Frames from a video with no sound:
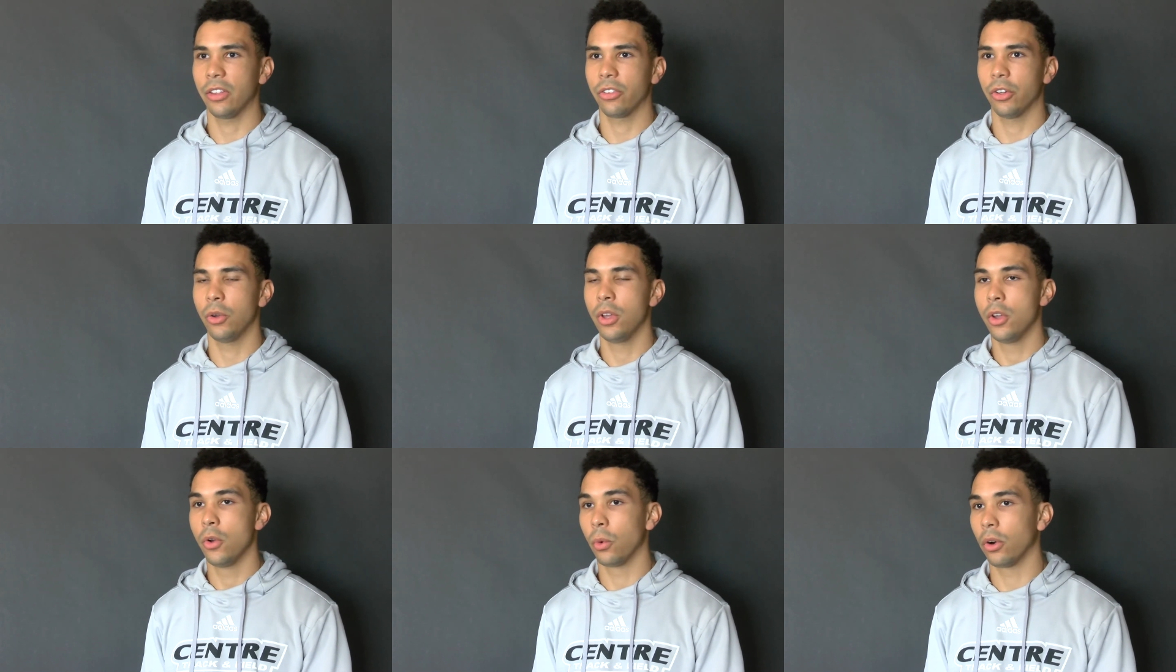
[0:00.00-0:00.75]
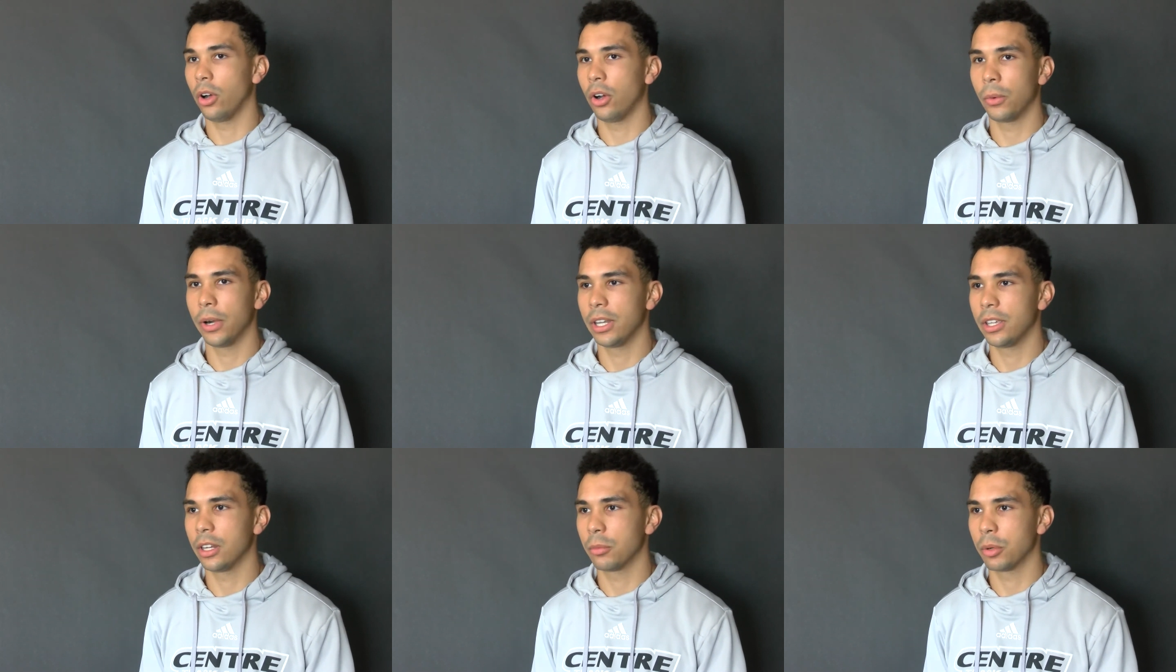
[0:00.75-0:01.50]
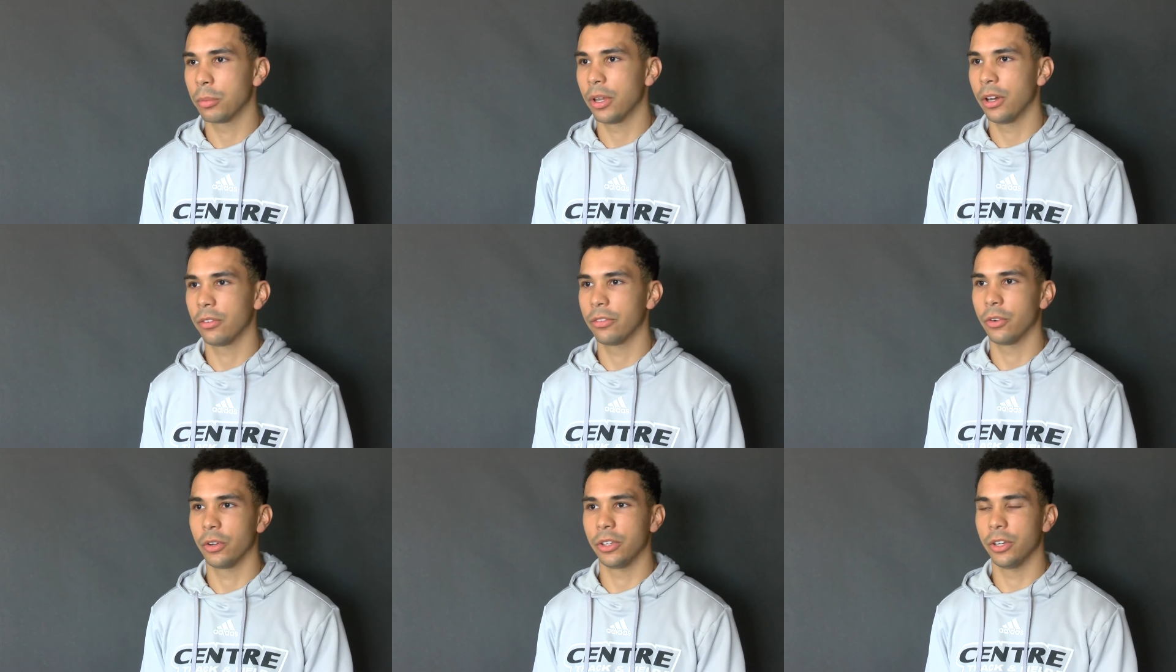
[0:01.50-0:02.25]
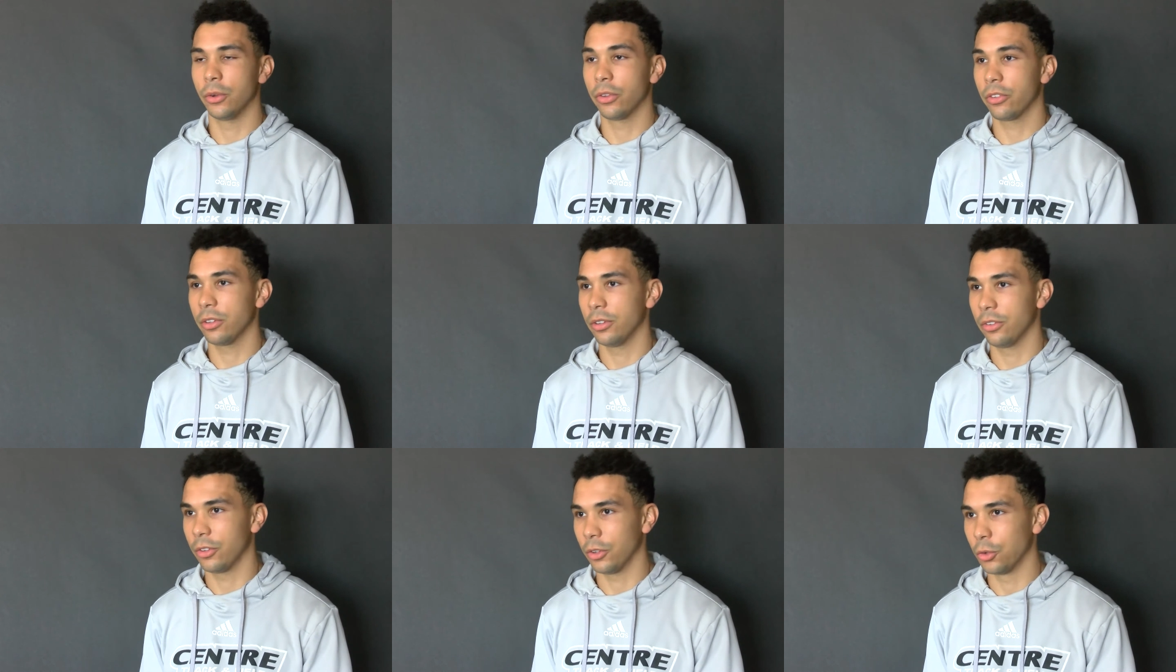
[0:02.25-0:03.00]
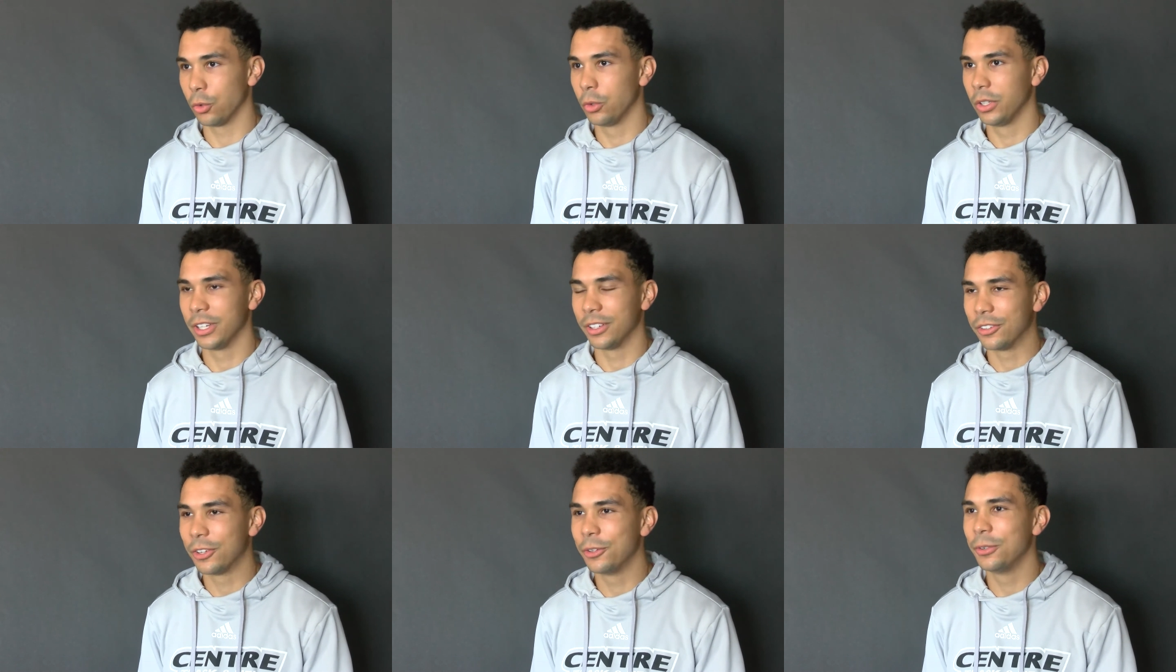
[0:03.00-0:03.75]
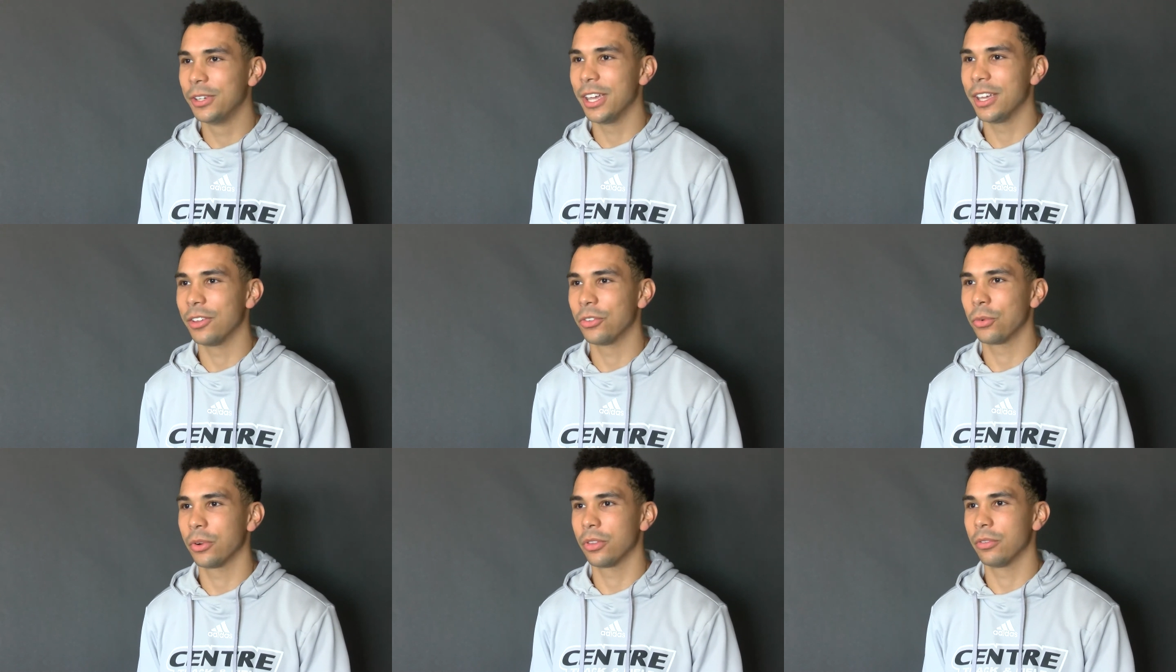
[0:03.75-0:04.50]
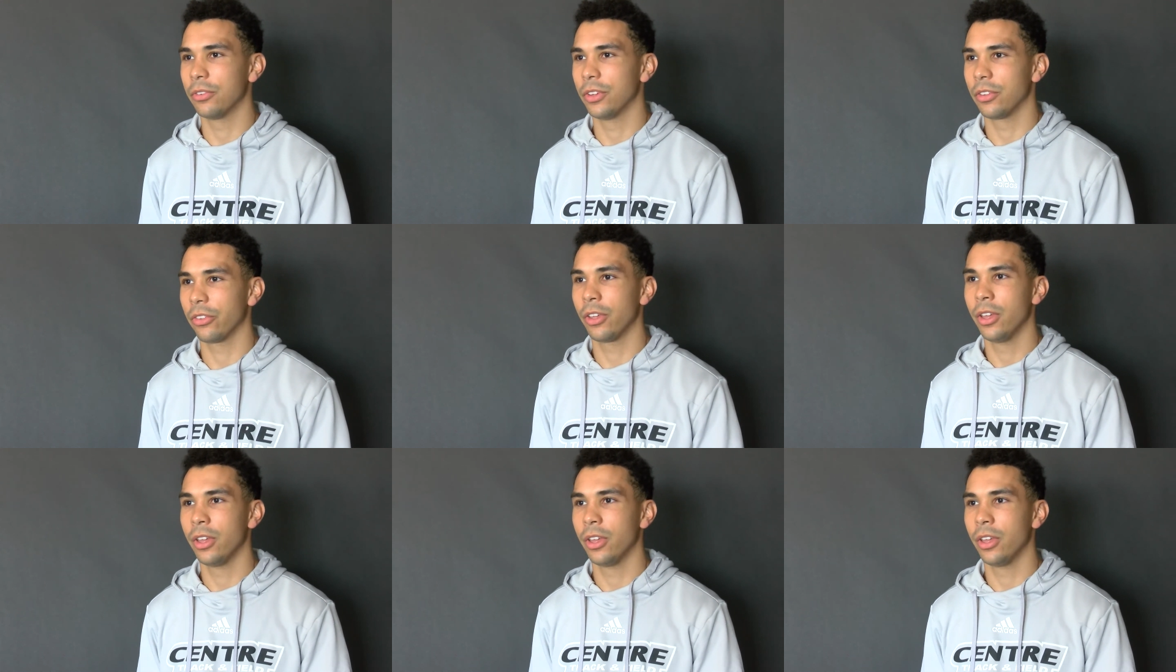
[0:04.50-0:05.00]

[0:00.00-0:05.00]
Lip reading: So we're already getting prepared for, it's a grueling 2 days worth of events.